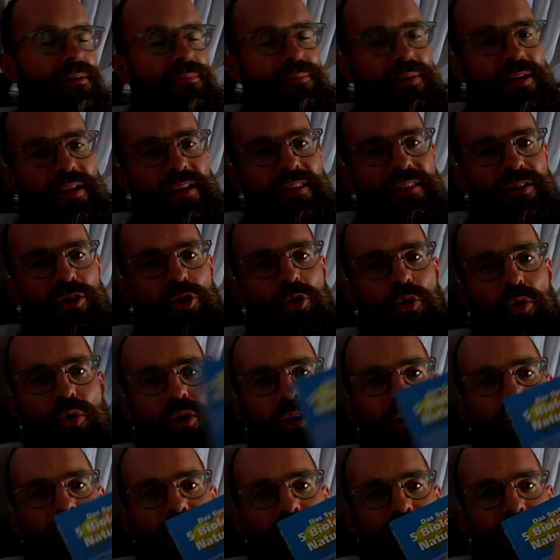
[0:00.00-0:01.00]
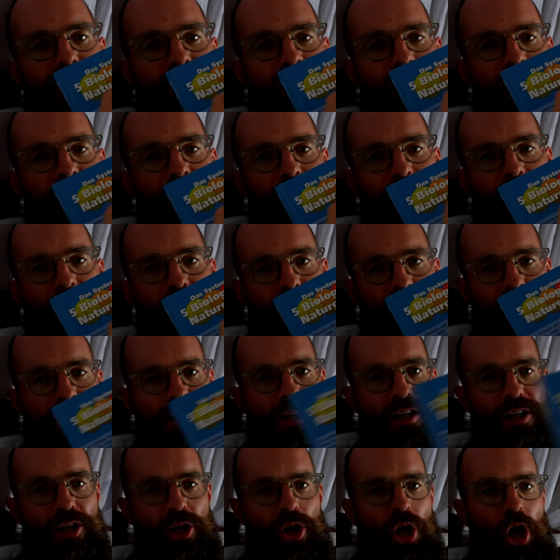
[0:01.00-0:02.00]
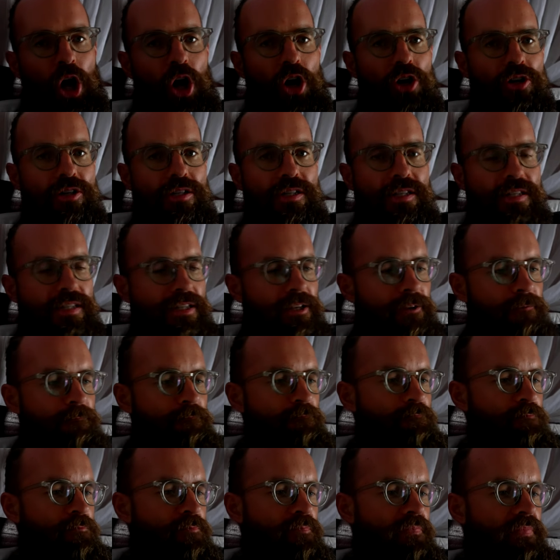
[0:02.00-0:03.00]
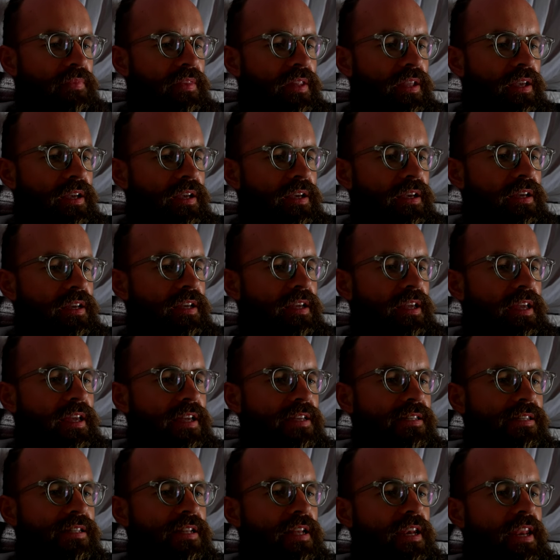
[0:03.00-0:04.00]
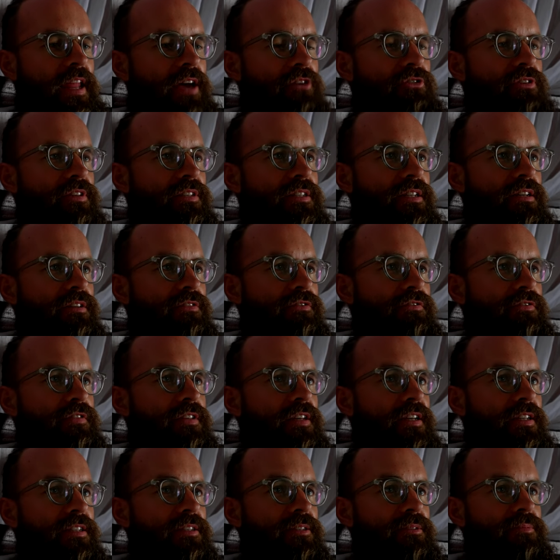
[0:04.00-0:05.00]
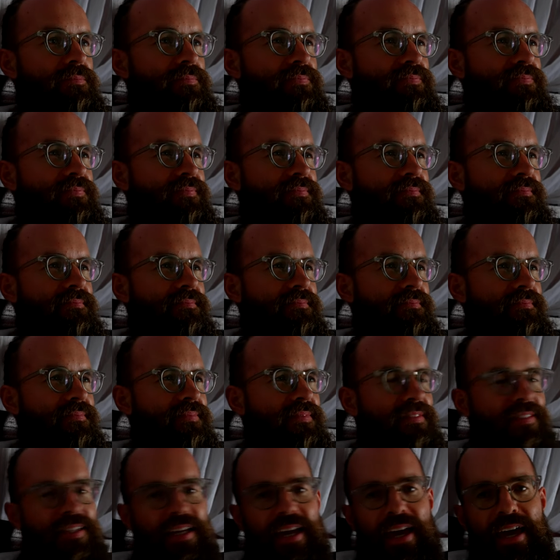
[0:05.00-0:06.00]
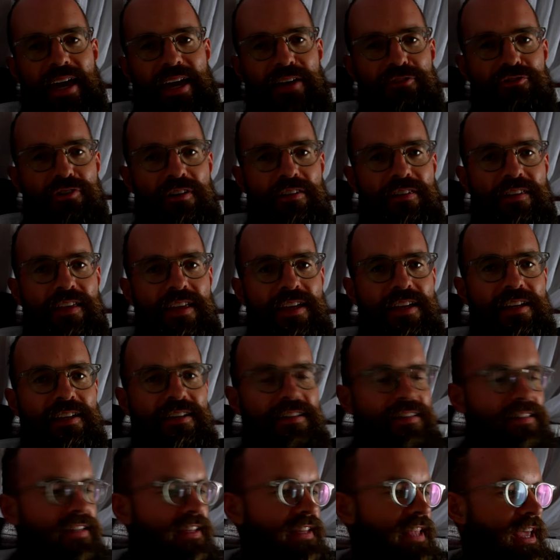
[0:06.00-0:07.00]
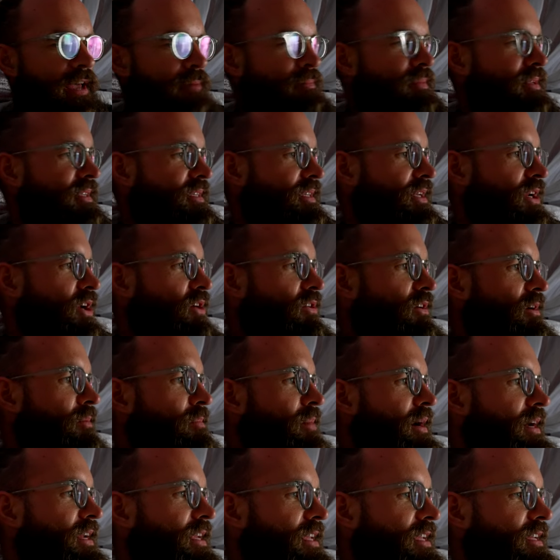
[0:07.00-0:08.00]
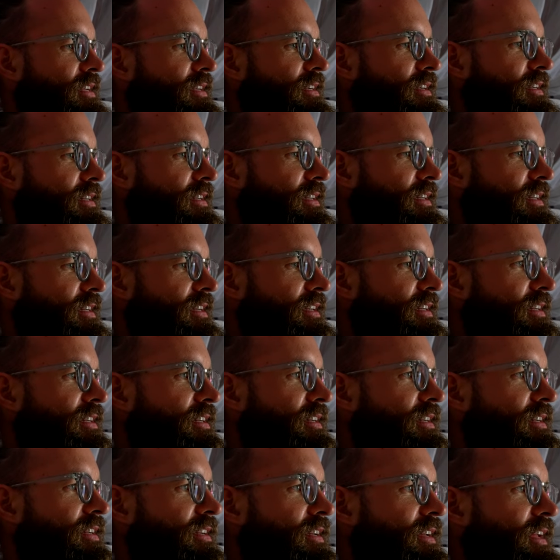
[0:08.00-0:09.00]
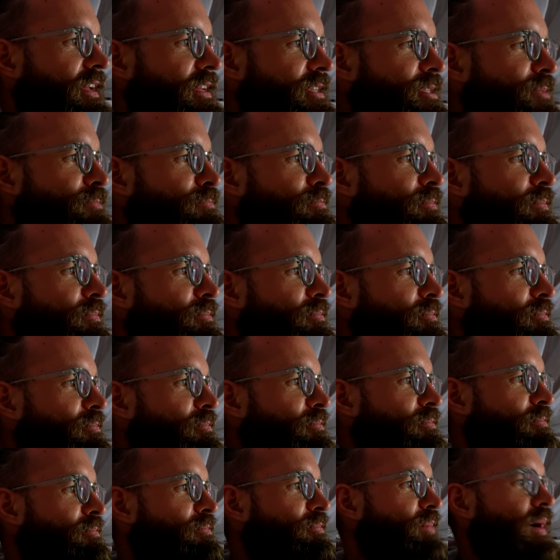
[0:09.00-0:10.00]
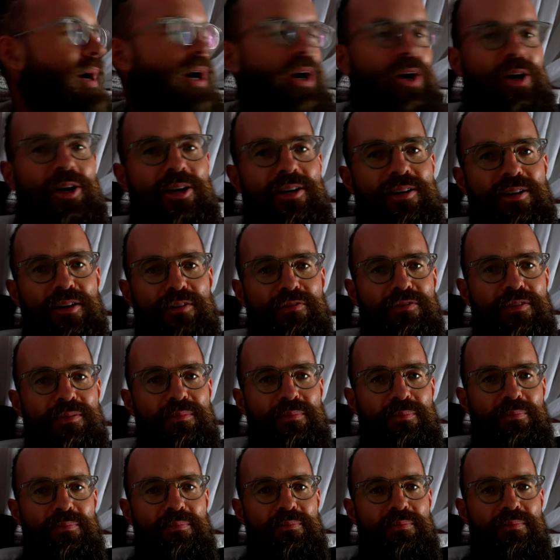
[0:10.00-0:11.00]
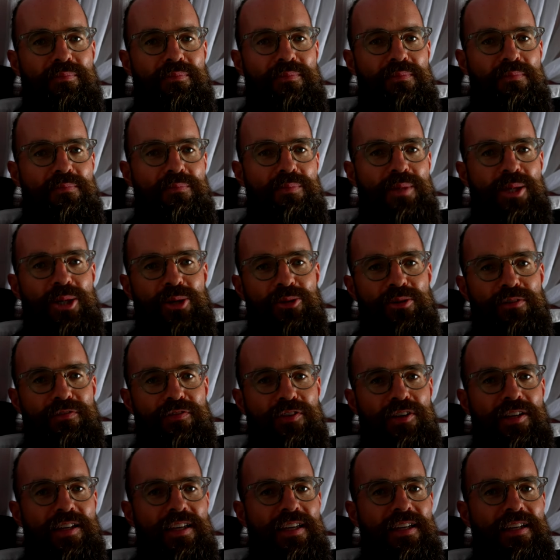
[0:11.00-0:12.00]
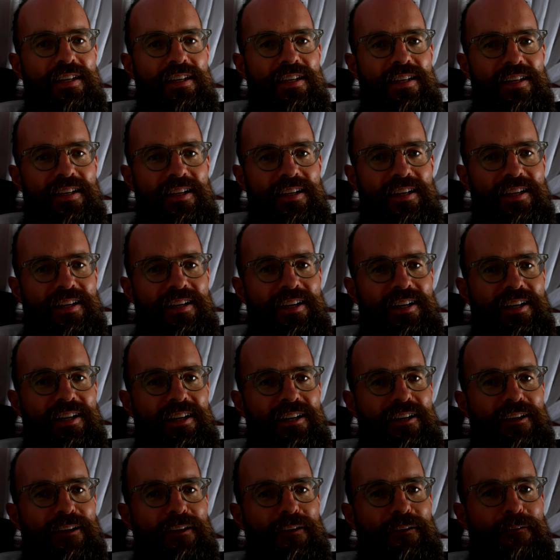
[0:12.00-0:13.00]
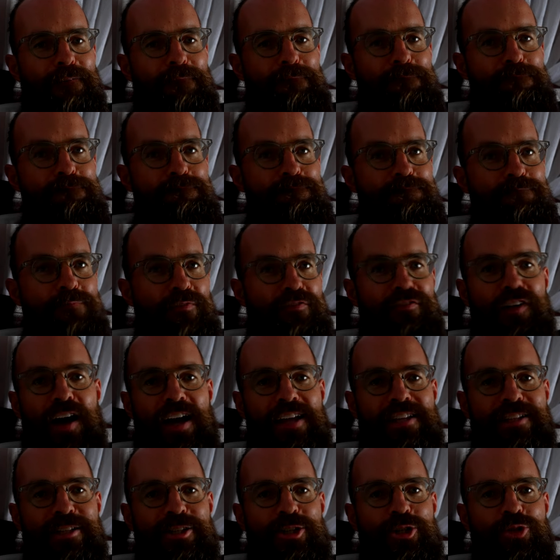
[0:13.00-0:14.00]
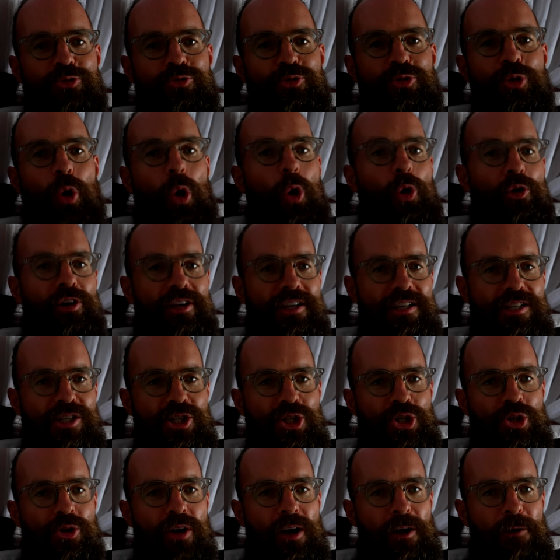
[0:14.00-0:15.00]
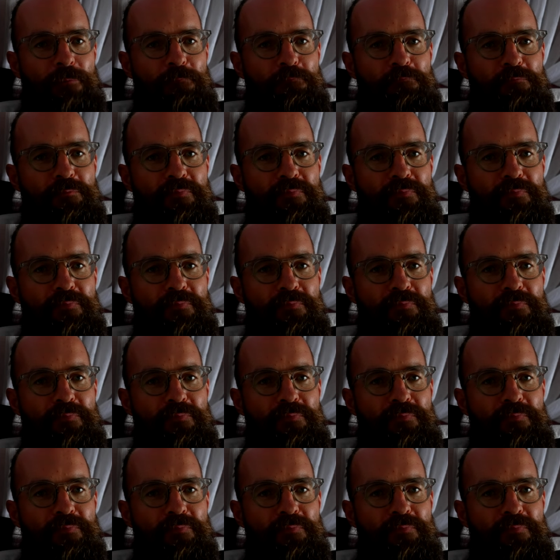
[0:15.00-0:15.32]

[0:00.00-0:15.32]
But at the core of the 5 biological laws is the narrative that everything that happens in our body is part of a beautifully fine-tuned orchestra